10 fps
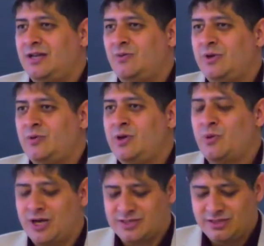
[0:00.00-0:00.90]
And we, we
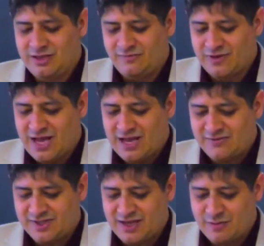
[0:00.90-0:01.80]
want to live
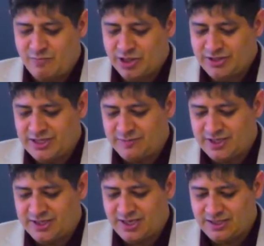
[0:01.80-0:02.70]
lives that are building
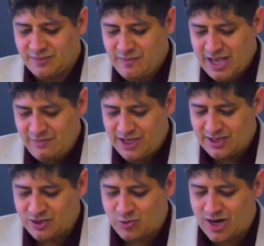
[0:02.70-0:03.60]
up the kingdom,
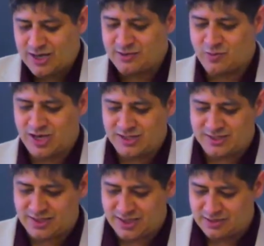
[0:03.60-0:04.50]
maybe in quiet
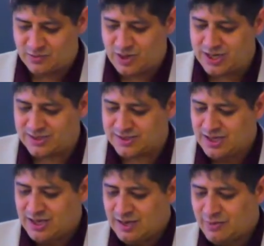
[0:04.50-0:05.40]
ways, in hidden ways,
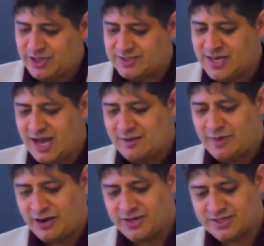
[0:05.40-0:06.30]
but it's not
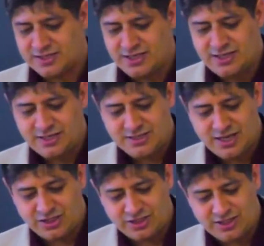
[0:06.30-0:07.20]
about us getting the
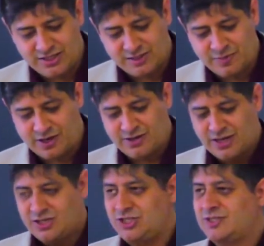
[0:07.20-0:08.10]
attention. It's about
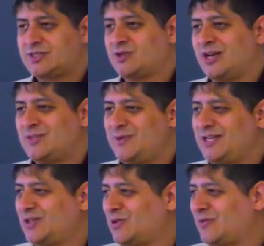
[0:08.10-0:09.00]
Jesus Christ
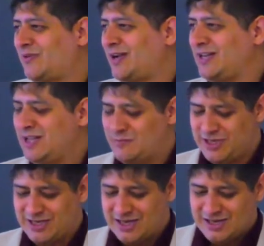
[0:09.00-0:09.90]
being glorified and Him
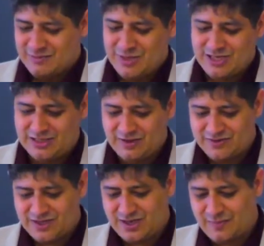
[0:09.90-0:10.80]
be, being
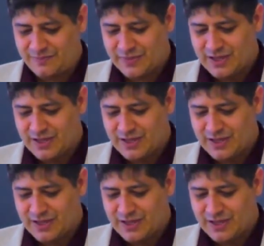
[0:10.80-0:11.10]
lifted up.